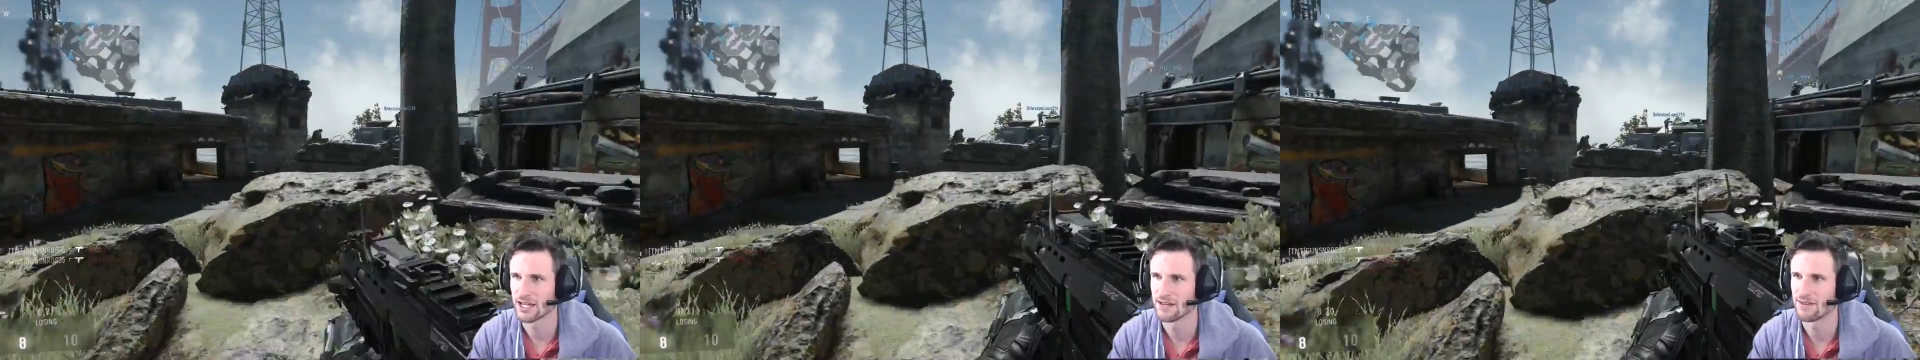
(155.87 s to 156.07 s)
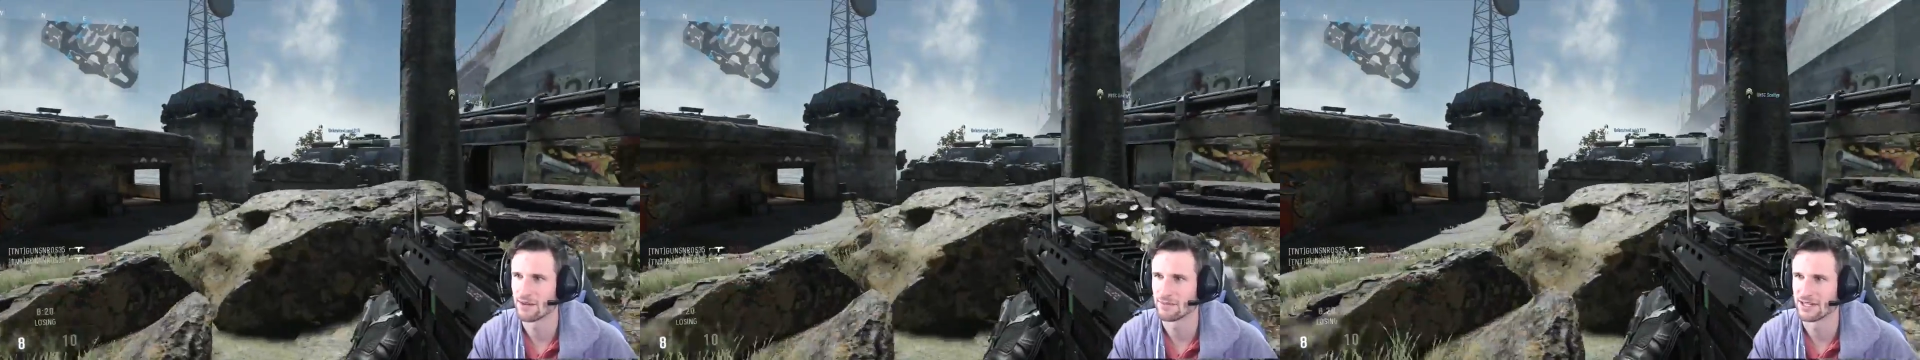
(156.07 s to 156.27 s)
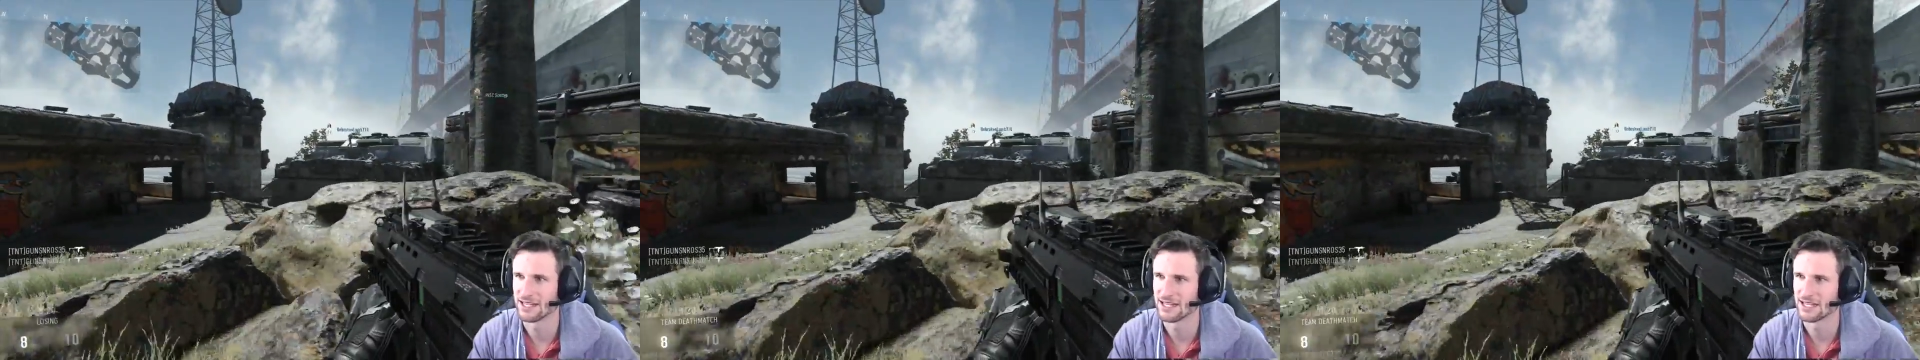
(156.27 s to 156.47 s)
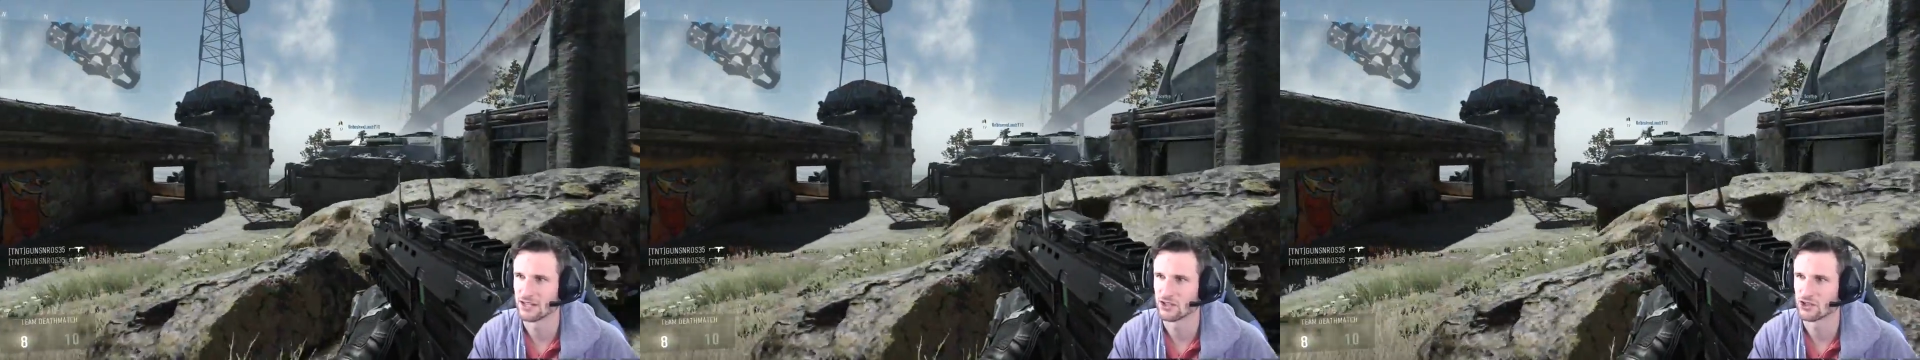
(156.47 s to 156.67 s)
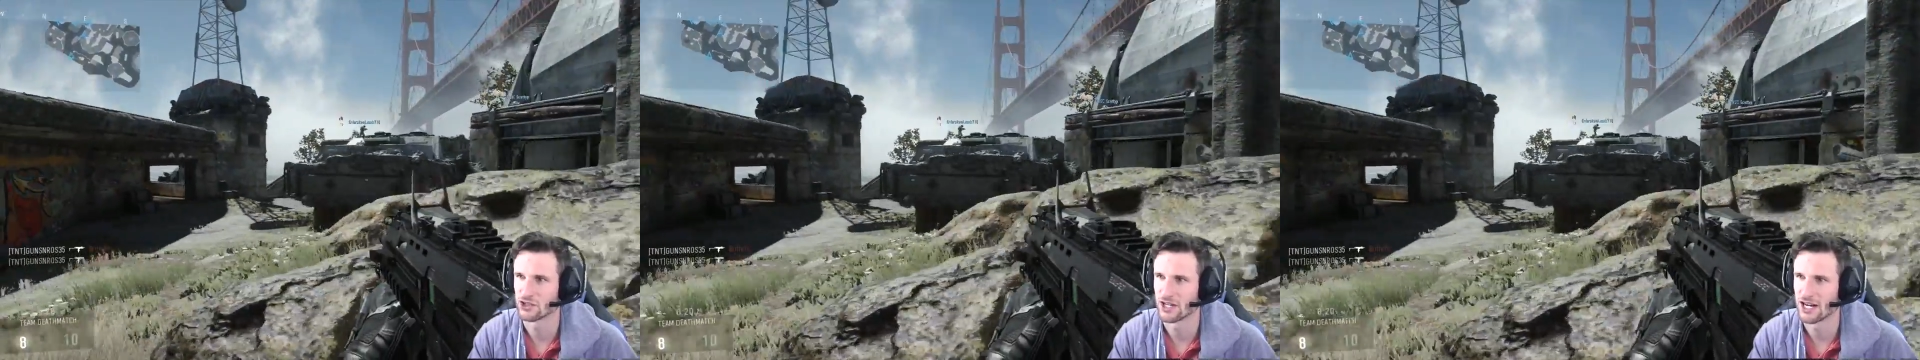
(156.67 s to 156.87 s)
if I'm getting
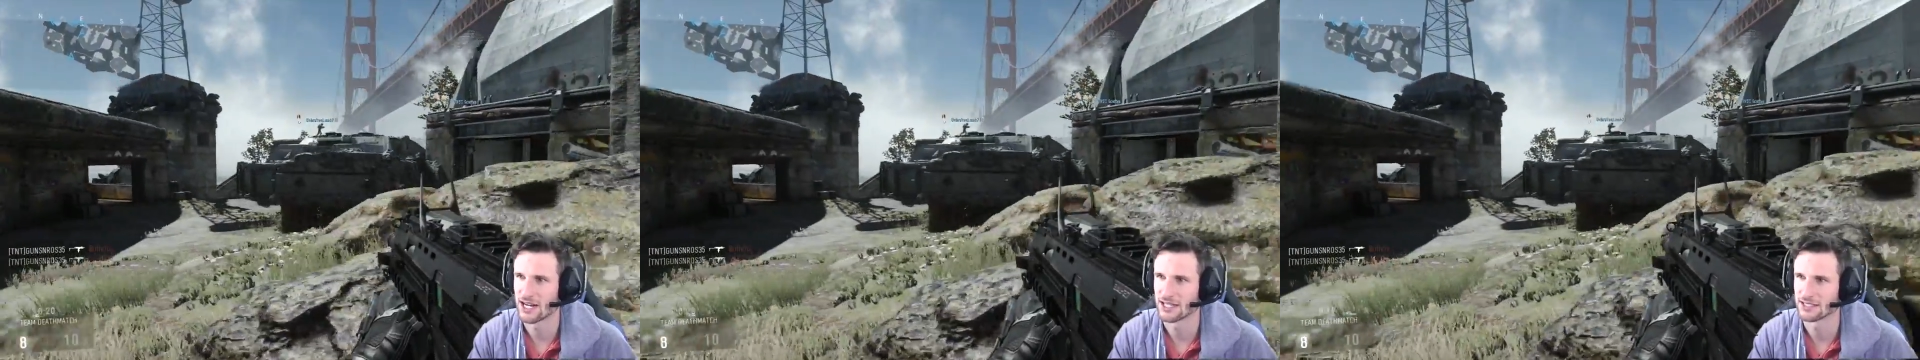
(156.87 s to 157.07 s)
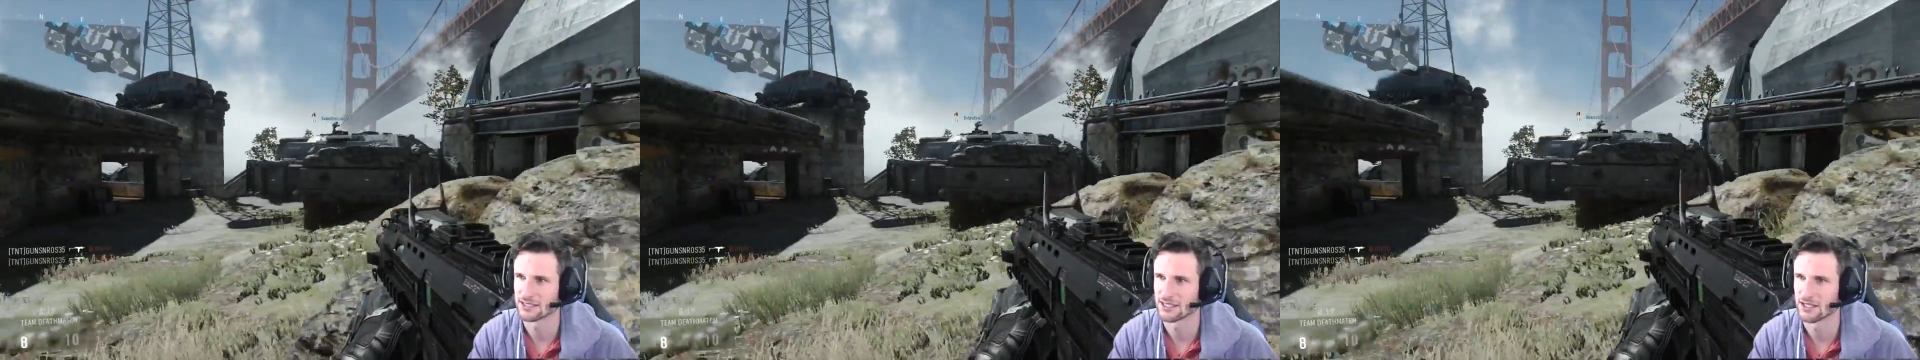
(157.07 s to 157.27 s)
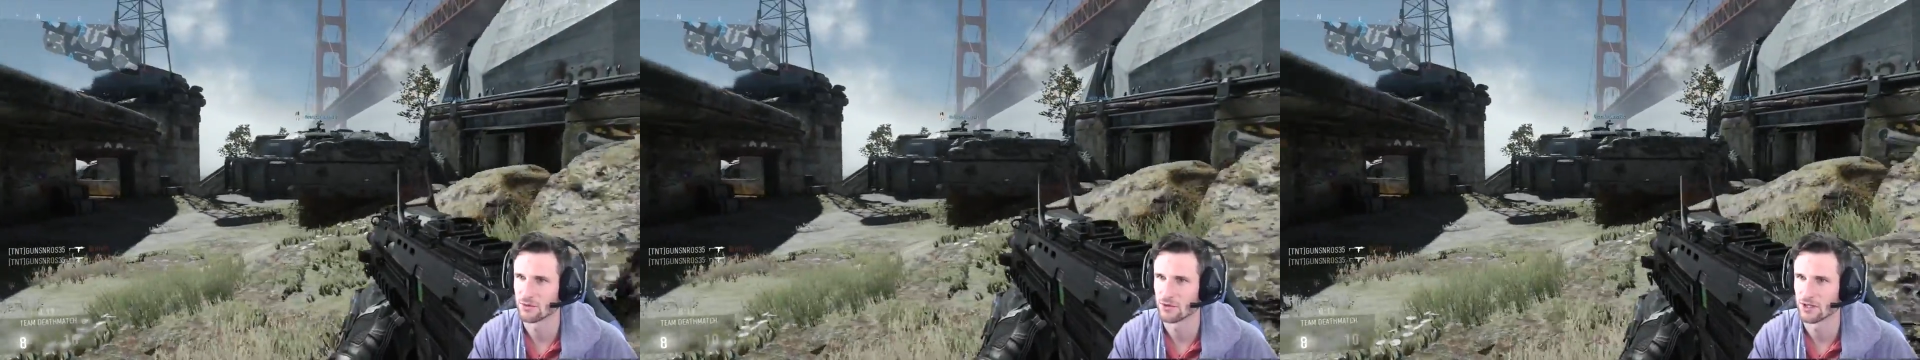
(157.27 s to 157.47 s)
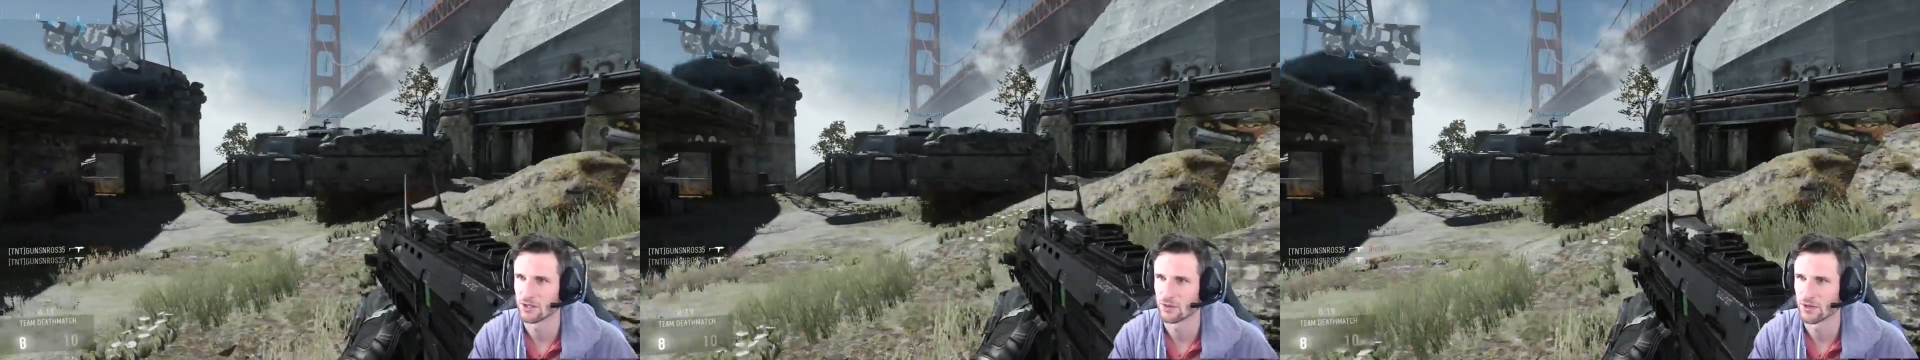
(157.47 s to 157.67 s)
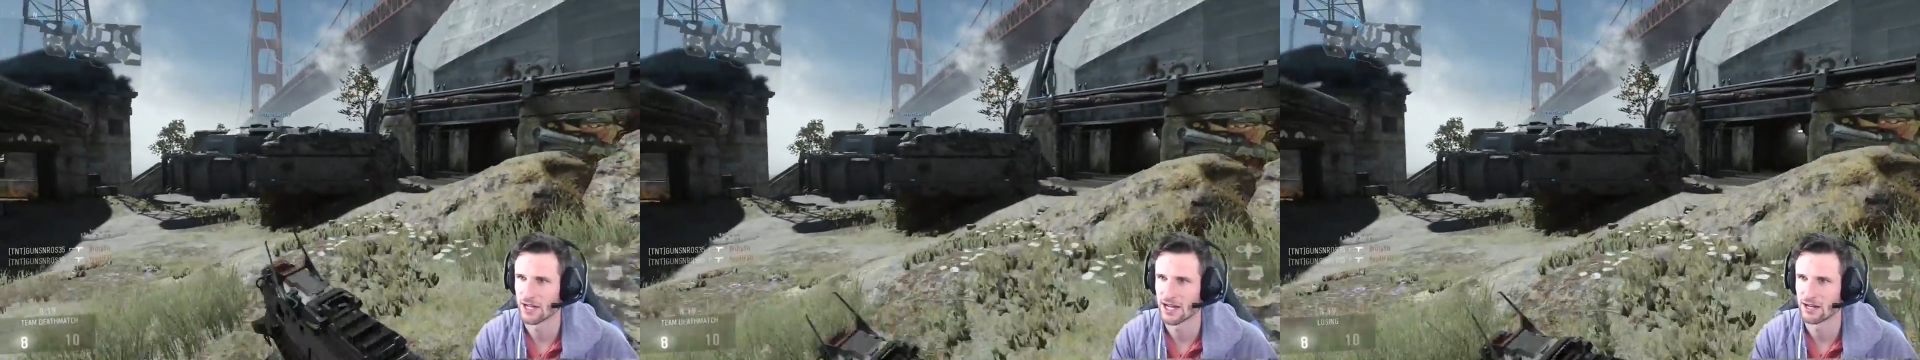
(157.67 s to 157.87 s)
shot. It's going to
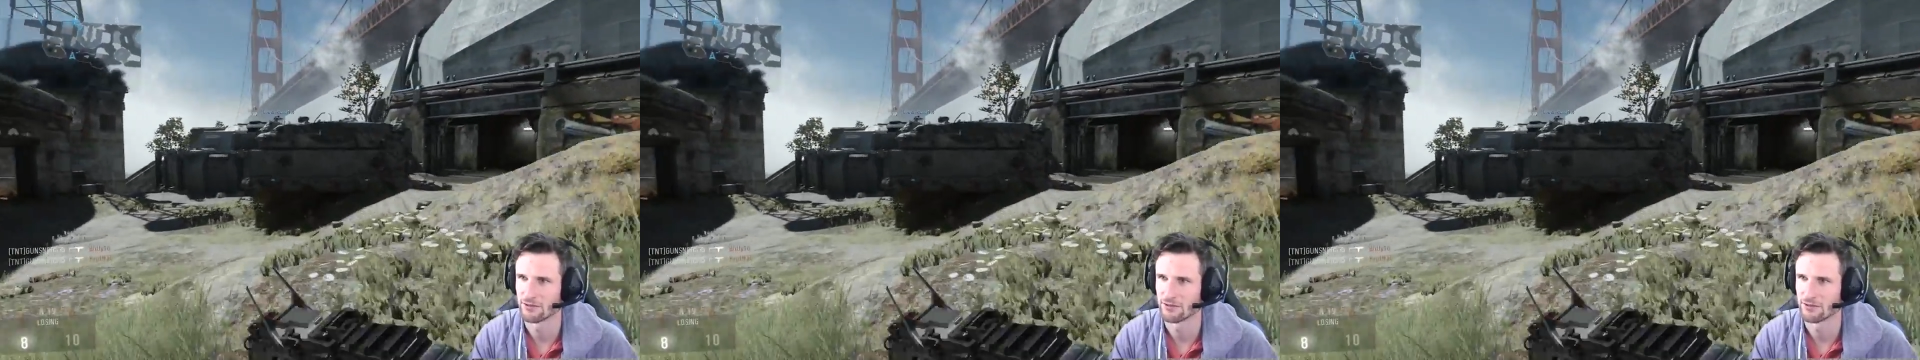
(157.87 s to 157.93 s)
work when I